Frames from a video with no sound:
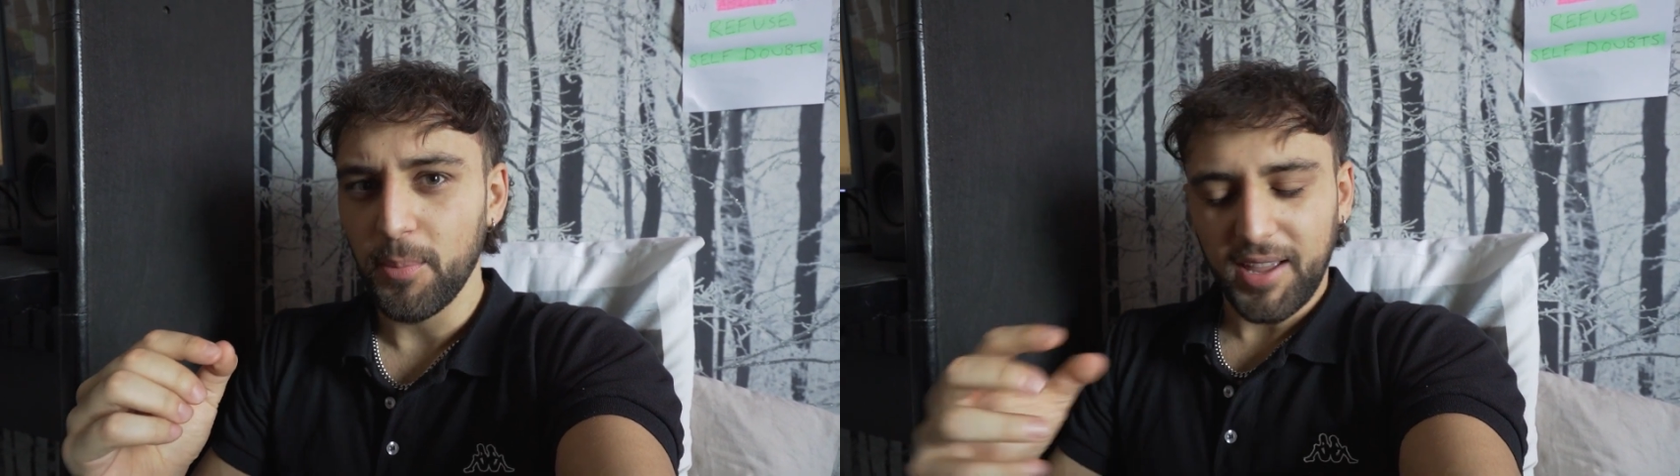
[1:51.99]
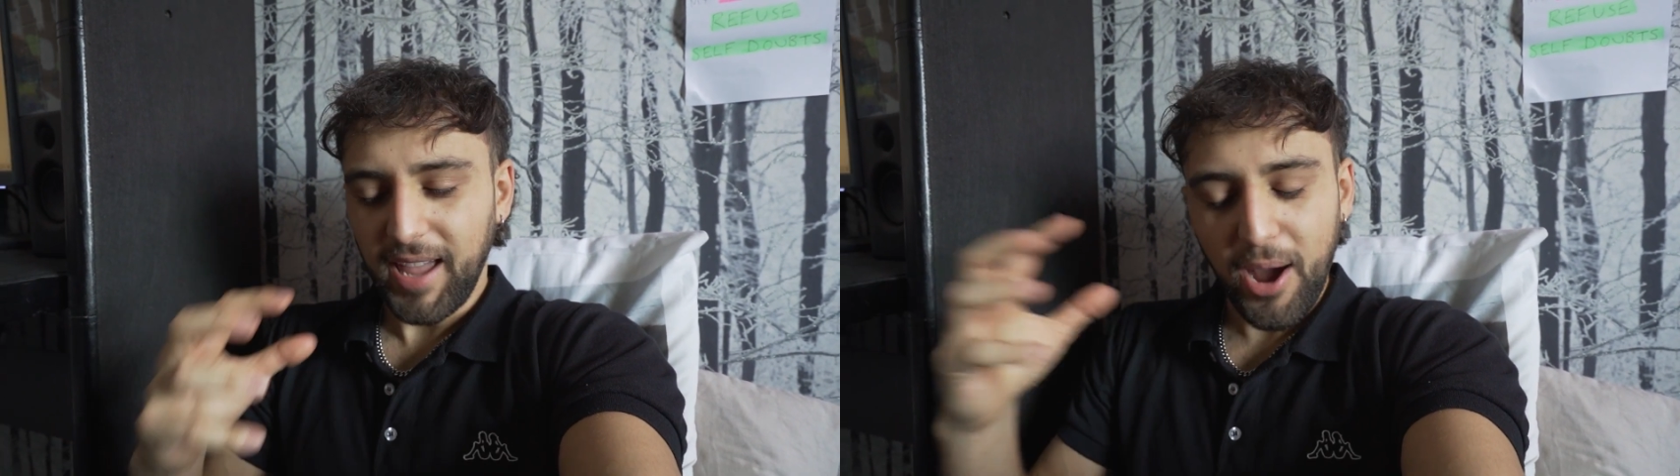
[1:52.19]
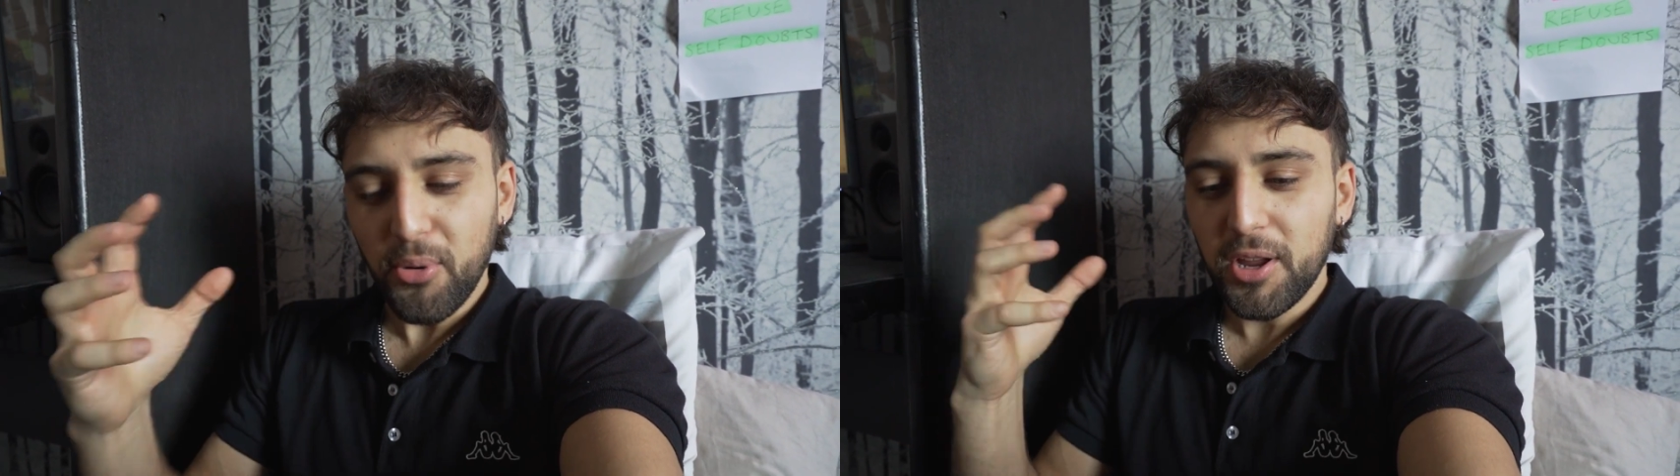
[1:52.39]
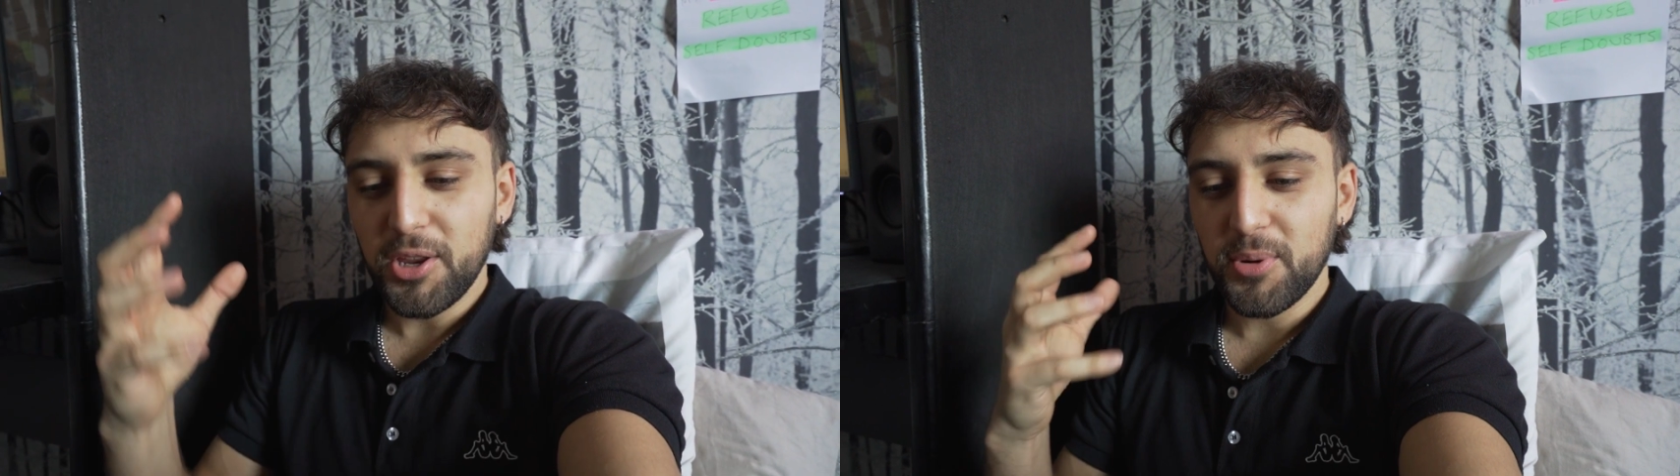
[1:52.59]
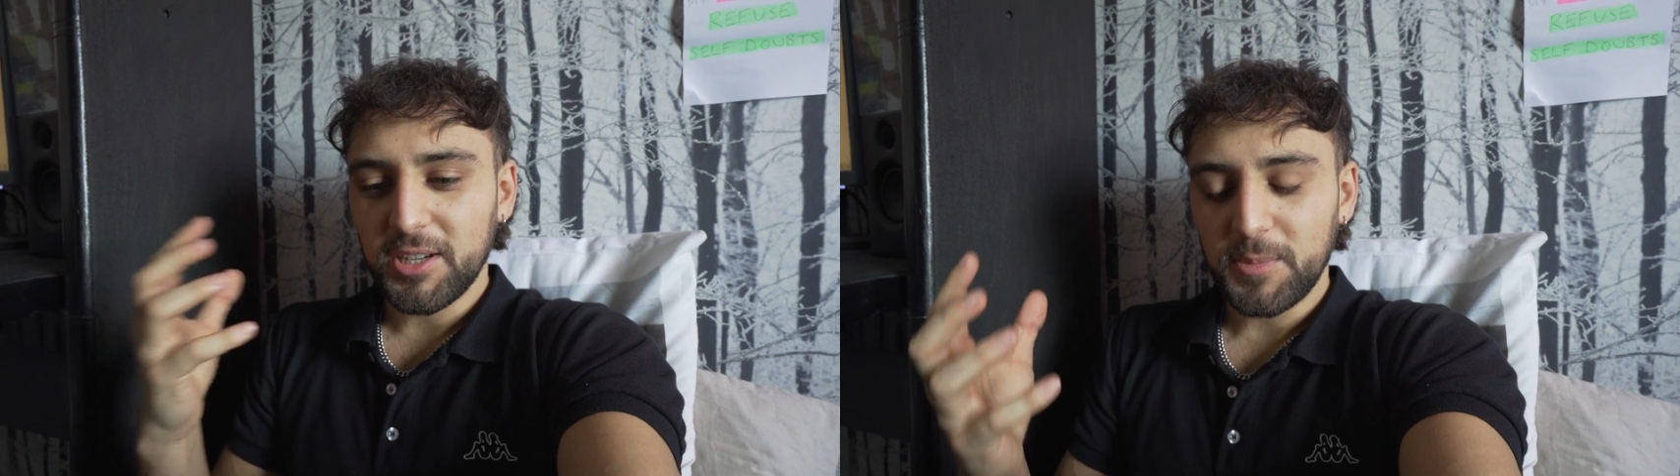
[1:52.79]
Like, how can
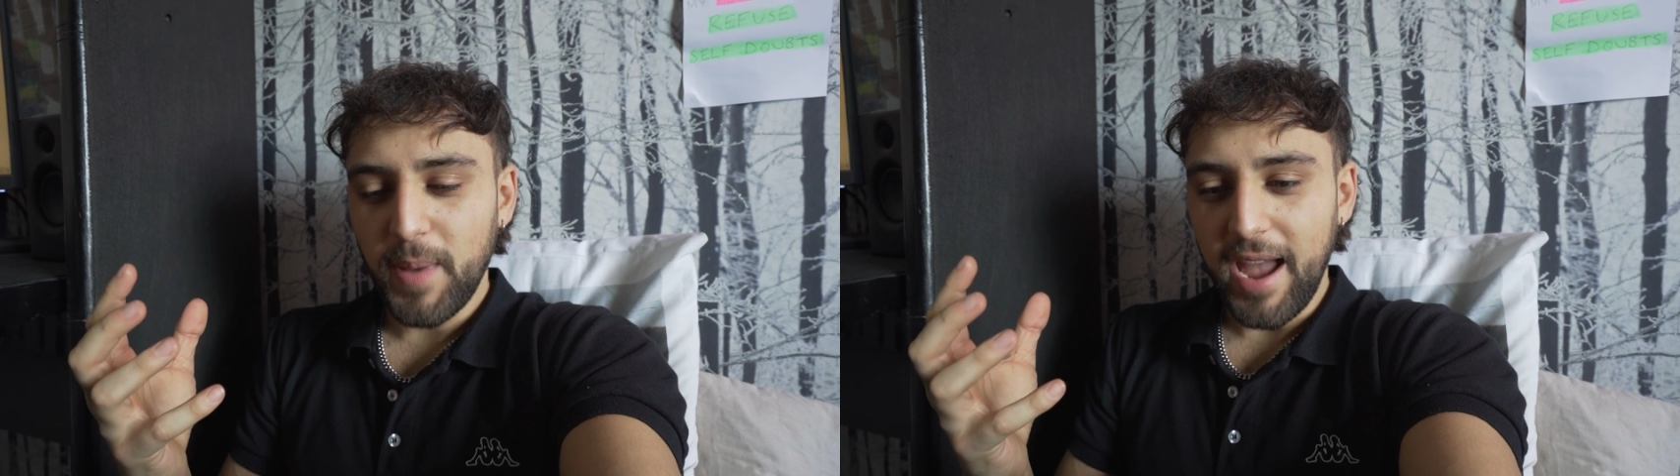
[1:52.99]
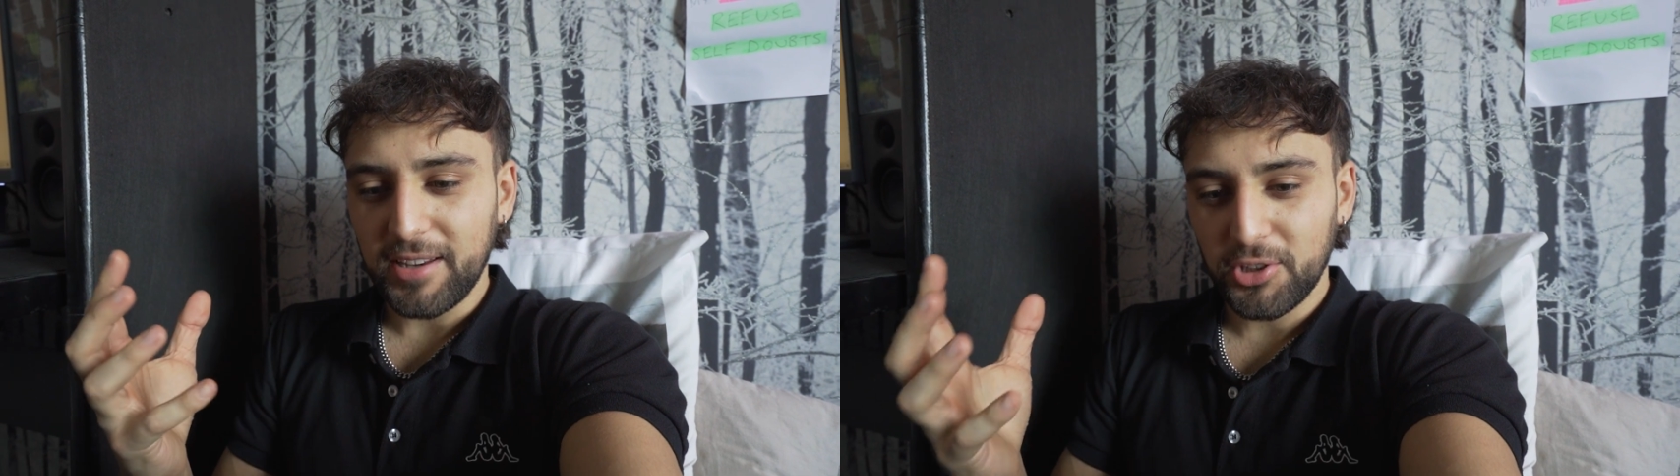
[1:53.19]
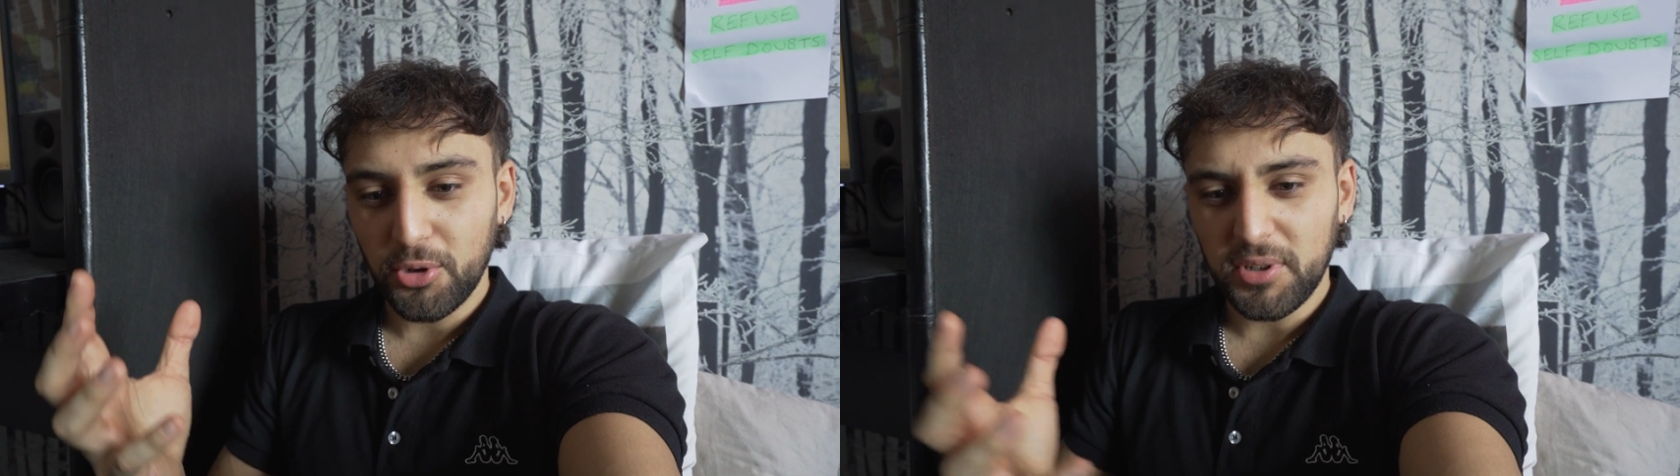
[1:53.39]
you expect to